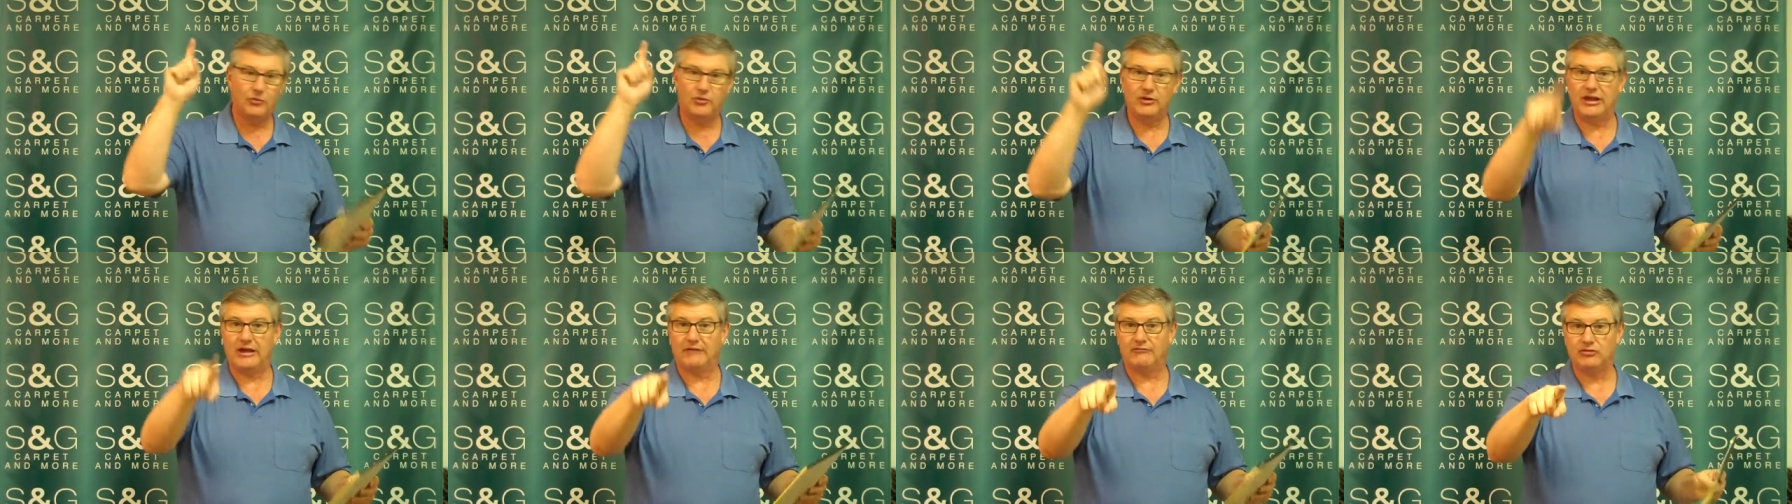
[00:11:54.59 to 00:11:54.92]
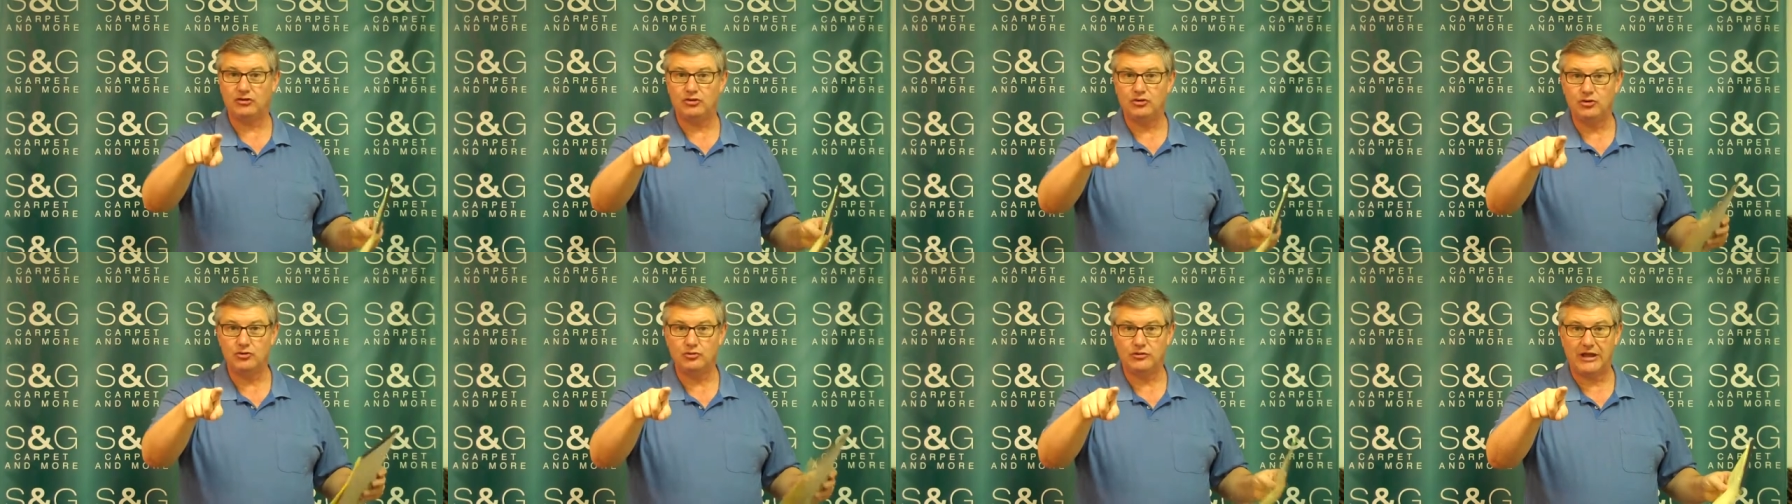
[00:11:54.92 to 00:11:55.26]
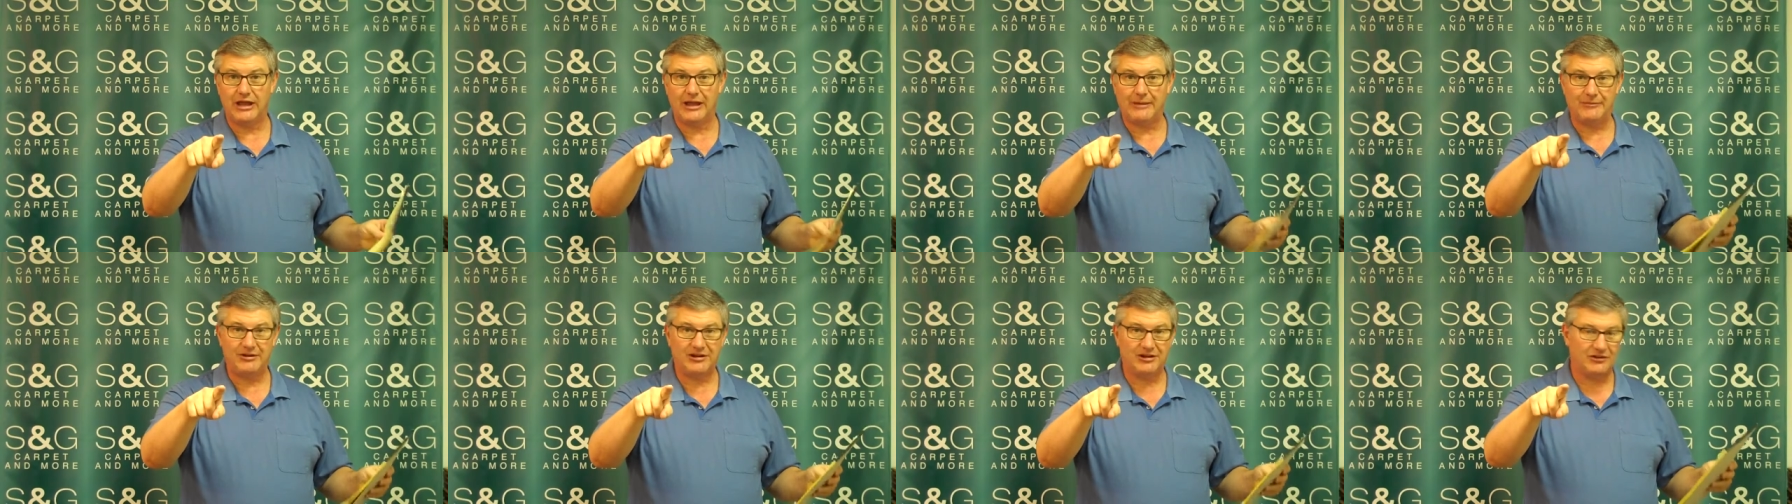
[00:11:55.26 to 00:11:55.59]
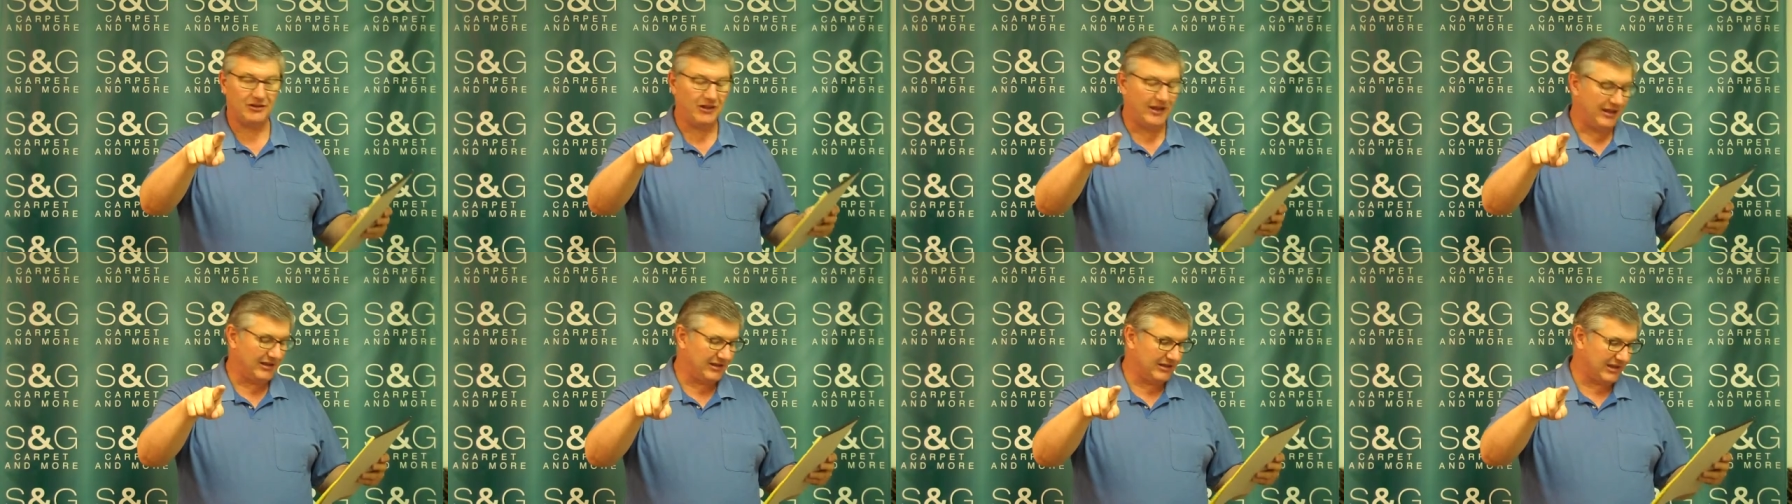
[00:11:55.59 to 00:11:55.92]
We have the new laminate
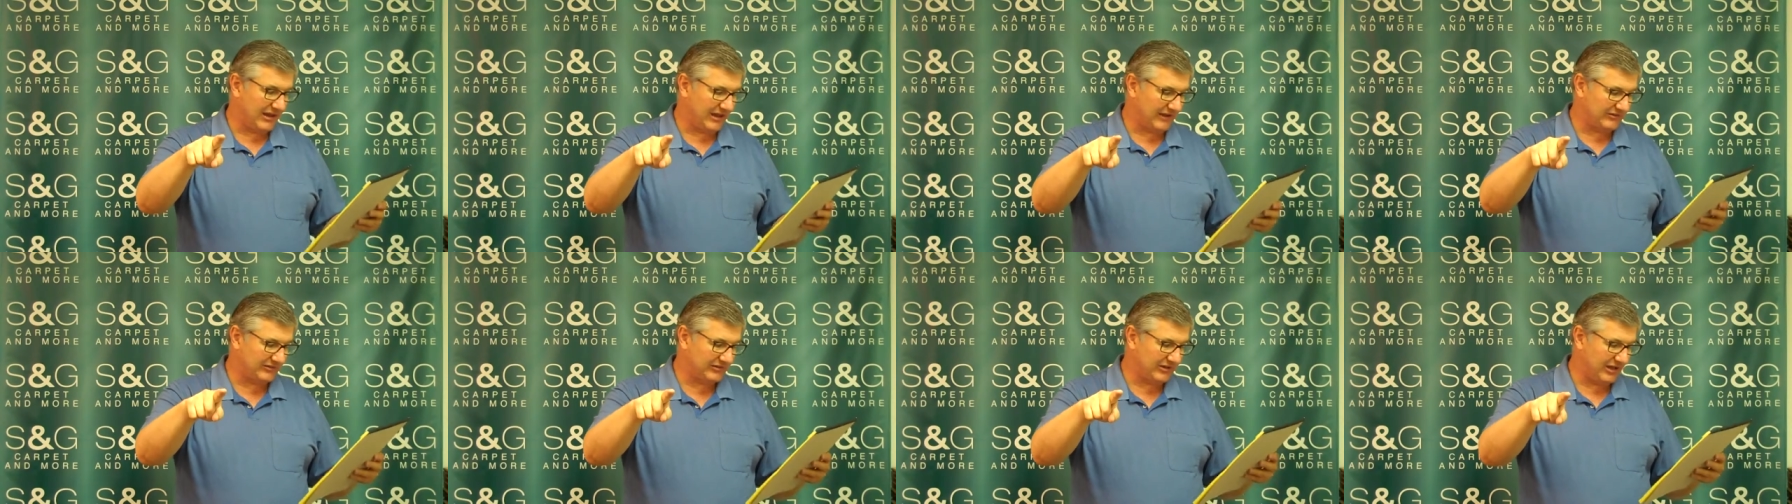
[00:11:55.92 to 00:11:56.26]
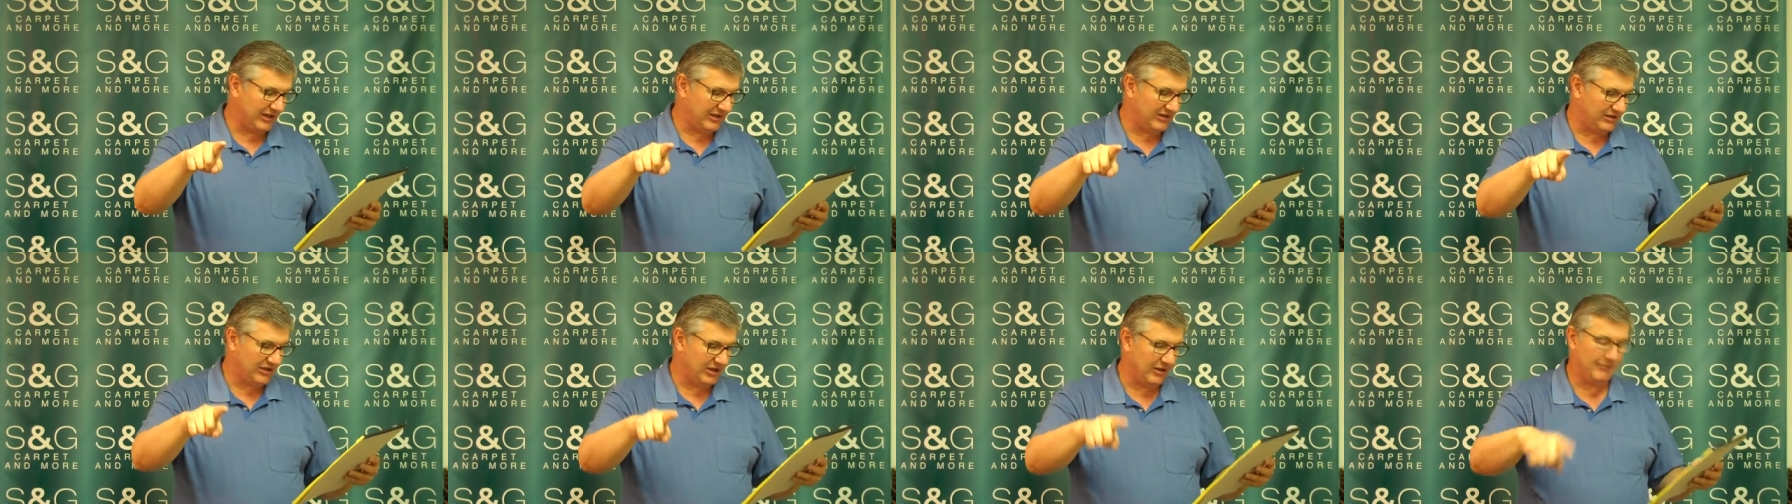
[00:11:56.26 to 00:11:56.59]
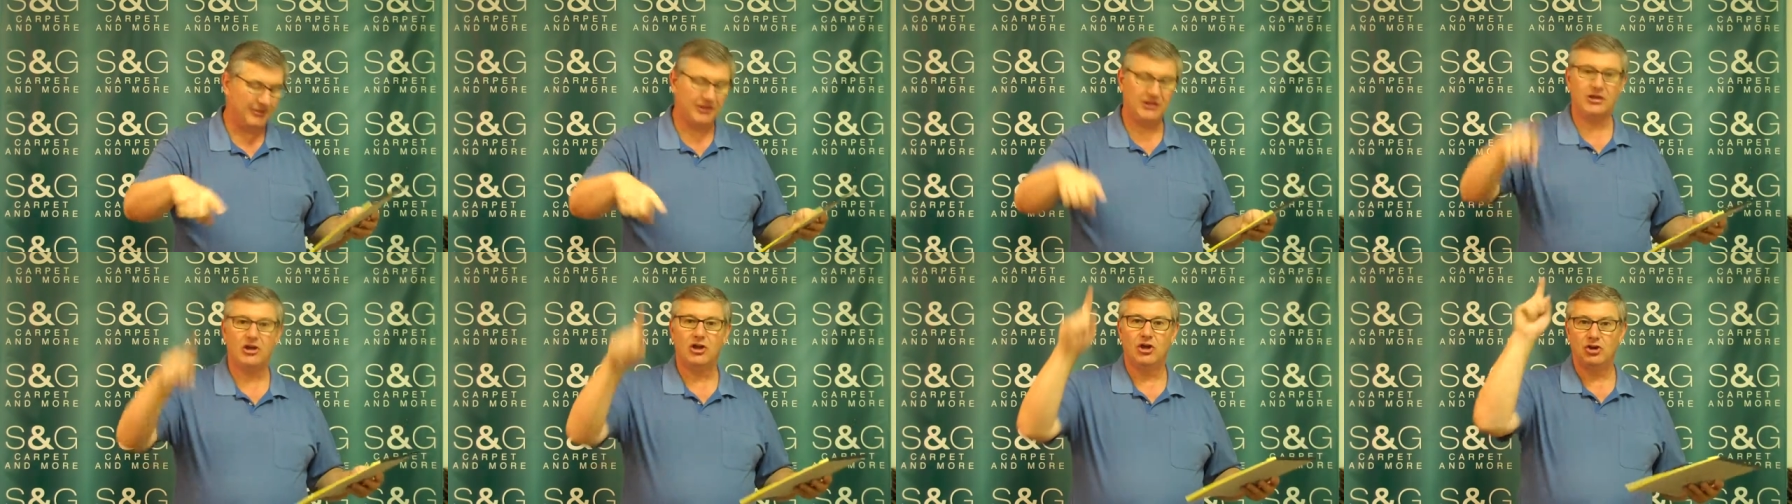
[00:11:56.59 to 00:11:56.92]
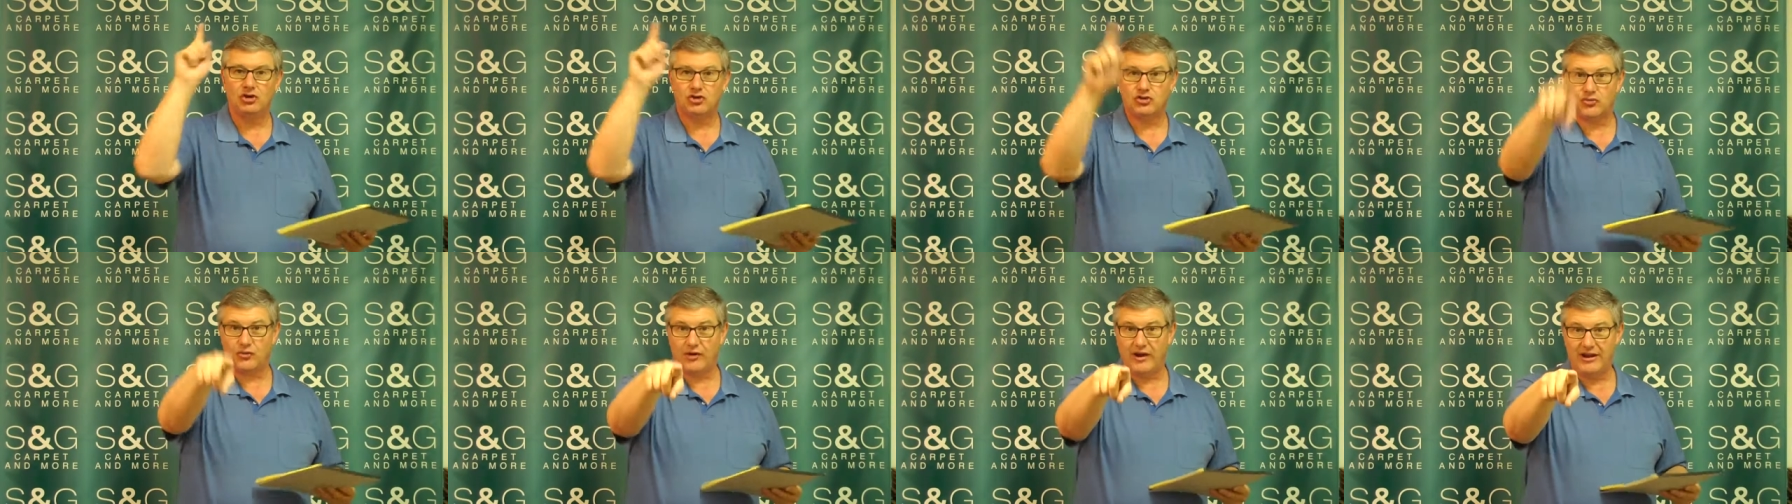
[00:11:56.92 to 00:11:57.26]
line Cascade coming.
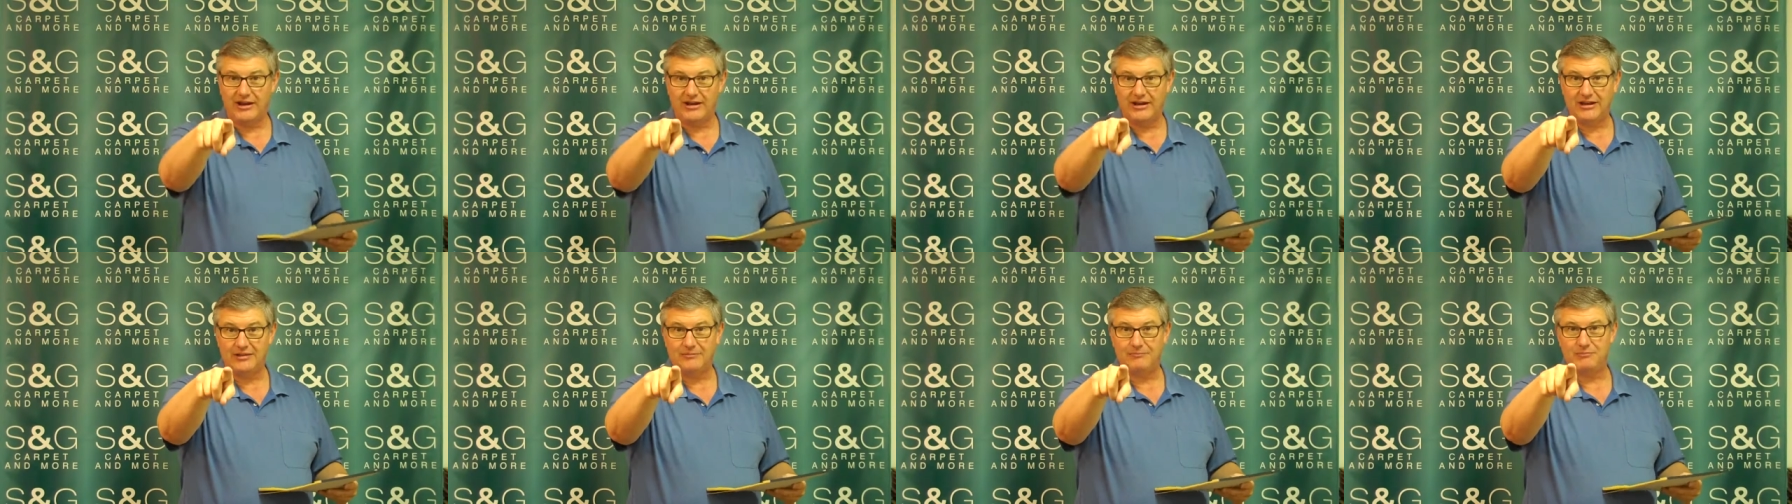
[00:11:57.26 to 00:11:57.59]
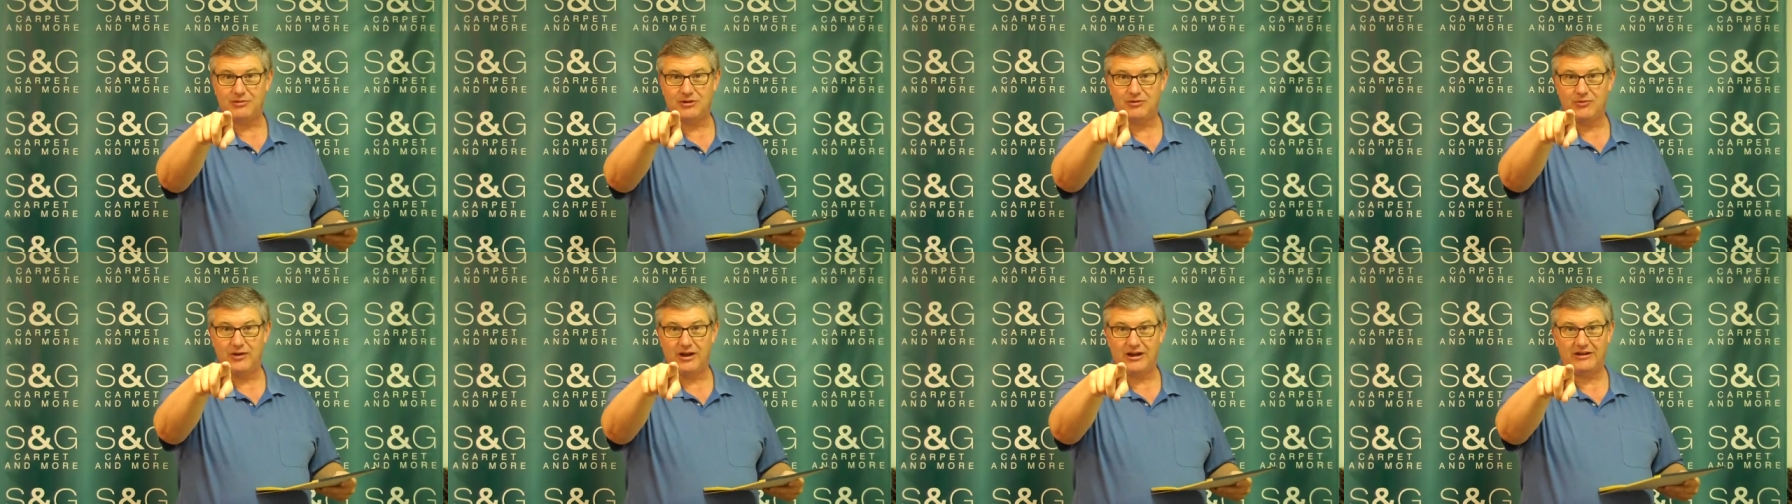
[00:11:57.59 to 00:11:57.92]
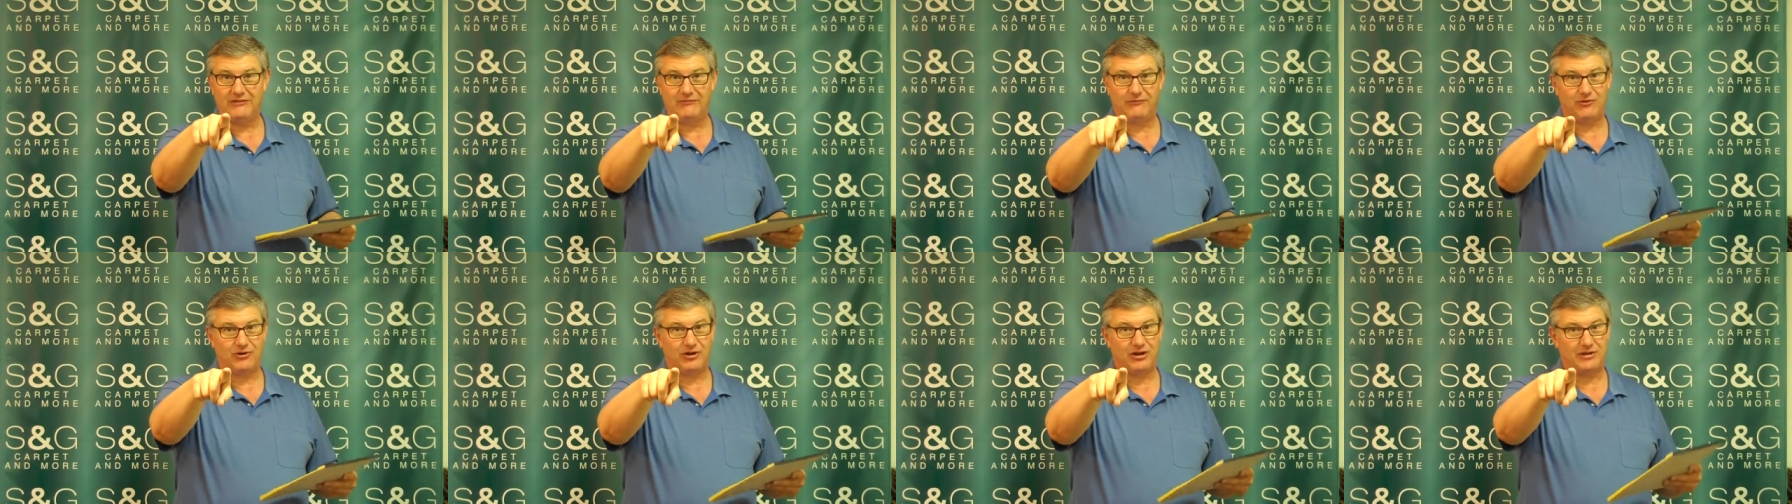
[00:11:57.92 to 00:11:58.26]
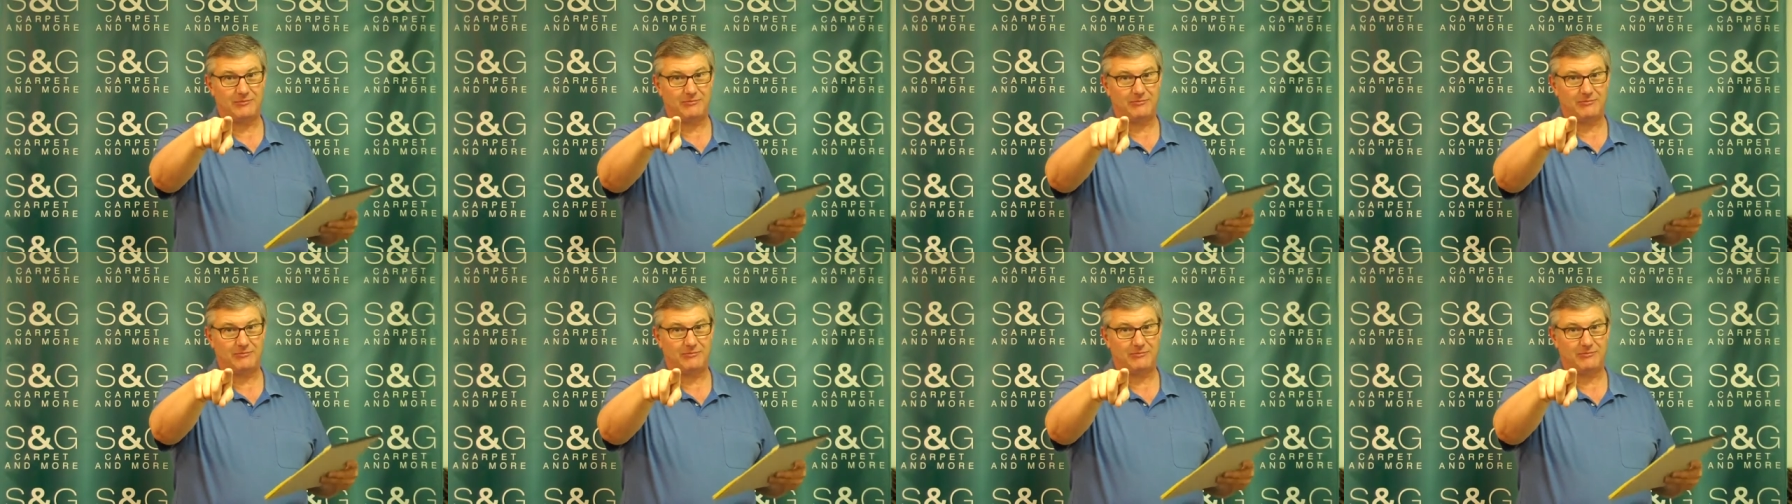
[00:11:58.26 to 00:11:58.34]
Training. Be ready for it.